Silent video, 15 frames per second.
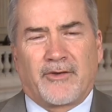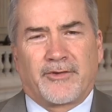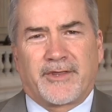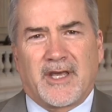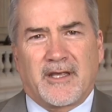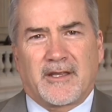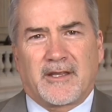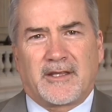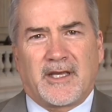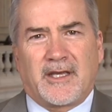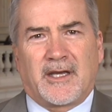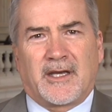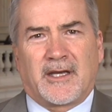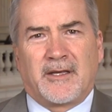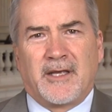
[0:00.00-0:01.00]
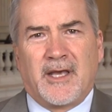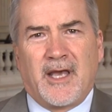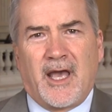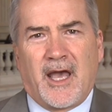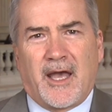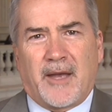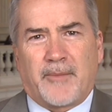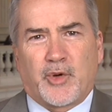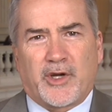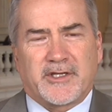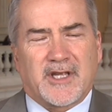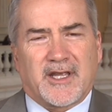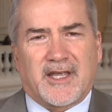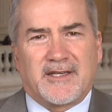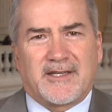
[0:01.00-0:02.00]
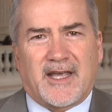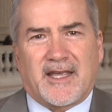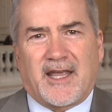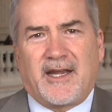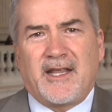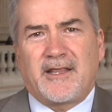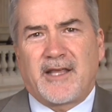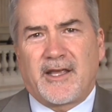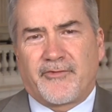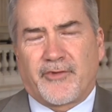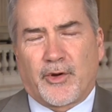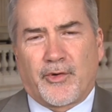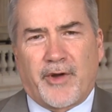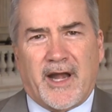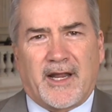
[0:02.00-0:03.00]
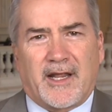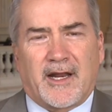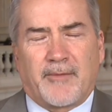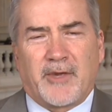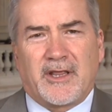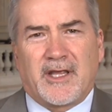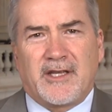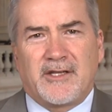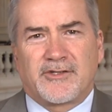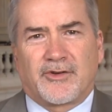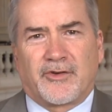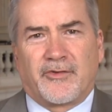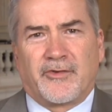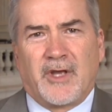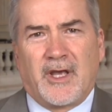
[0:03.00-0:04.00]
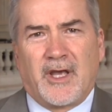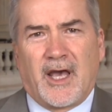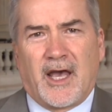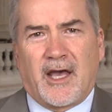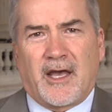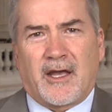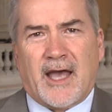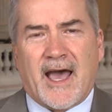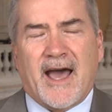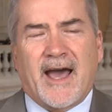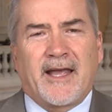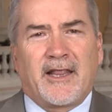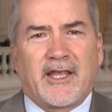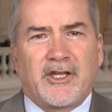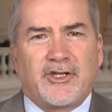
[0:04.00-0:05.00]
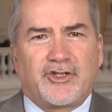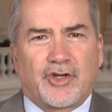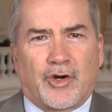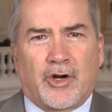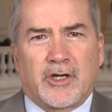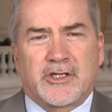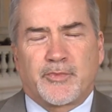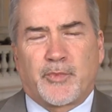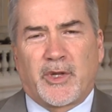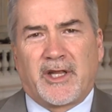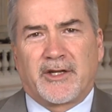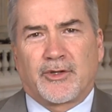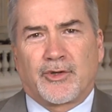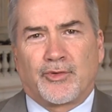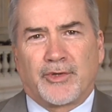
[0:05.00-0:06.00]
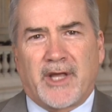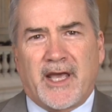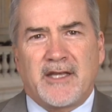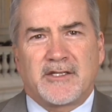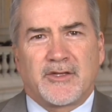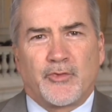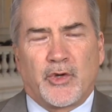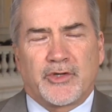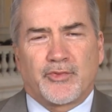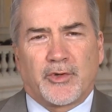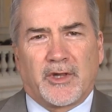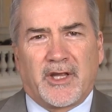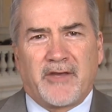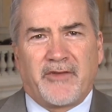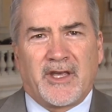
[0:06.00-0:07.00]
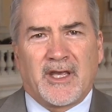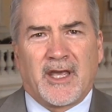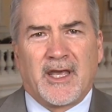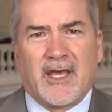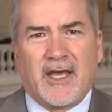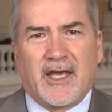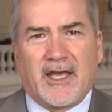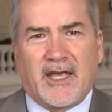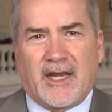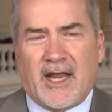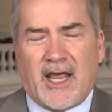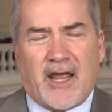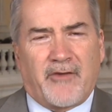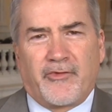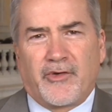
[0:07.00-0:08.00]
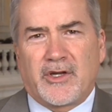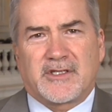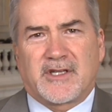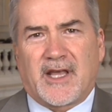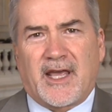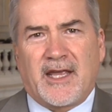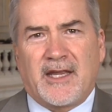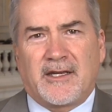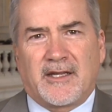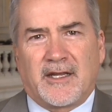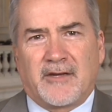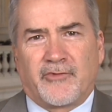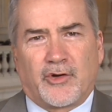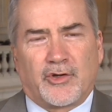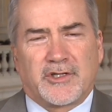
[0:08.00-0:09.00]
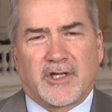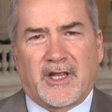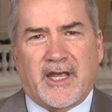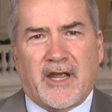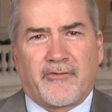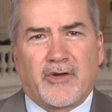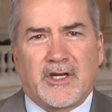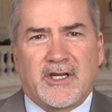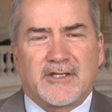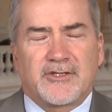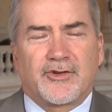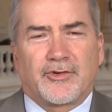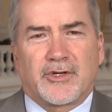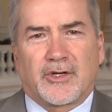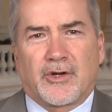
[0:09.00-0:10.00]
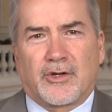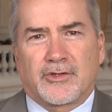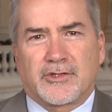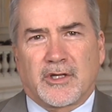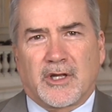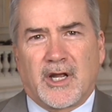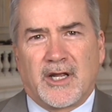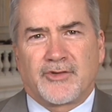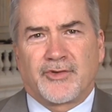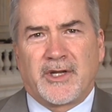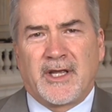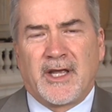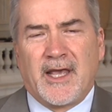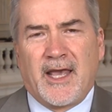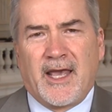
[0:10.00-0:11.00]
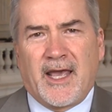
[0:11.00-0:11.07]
don't think the uh, uh, president can take anything for granted. I mean, these are uh, highly charged political days in which we're living in every state and virtually every district across the country.